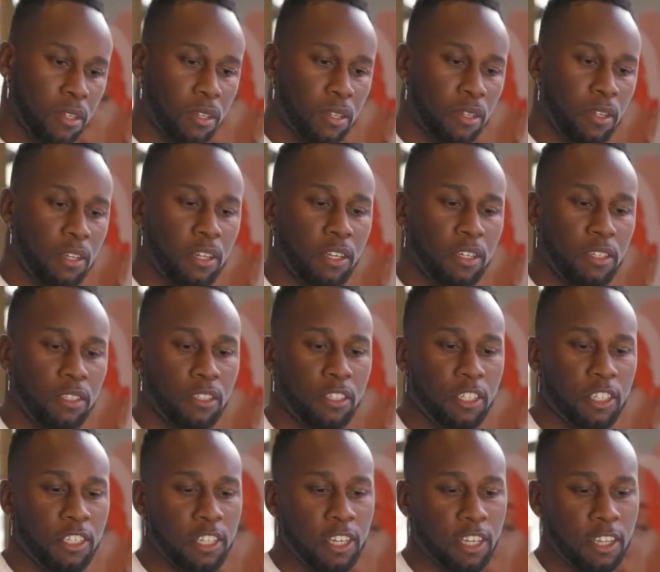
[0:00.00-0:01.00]
All right,
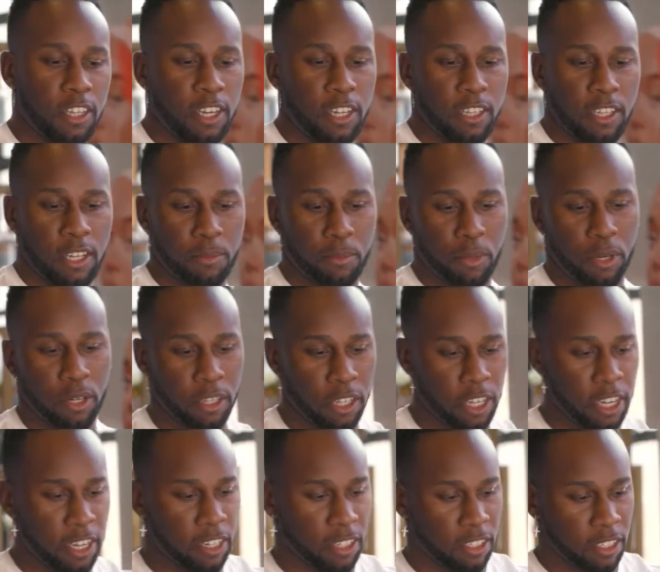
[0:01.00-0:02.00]
and just like that, that
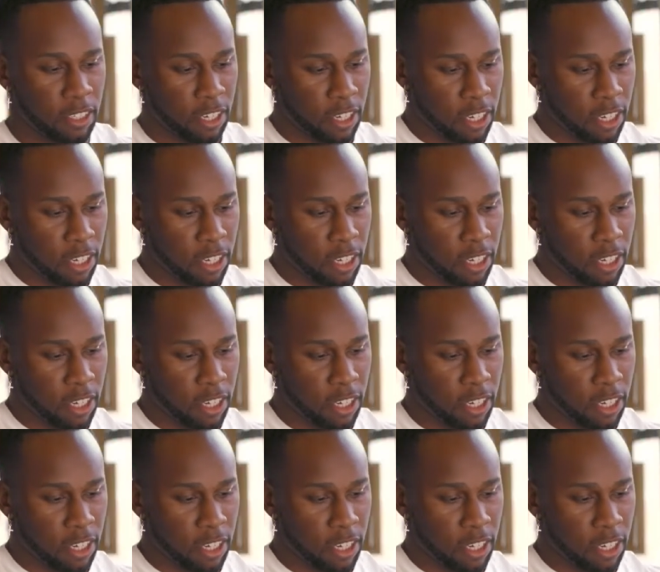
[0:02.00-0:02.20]
bald line is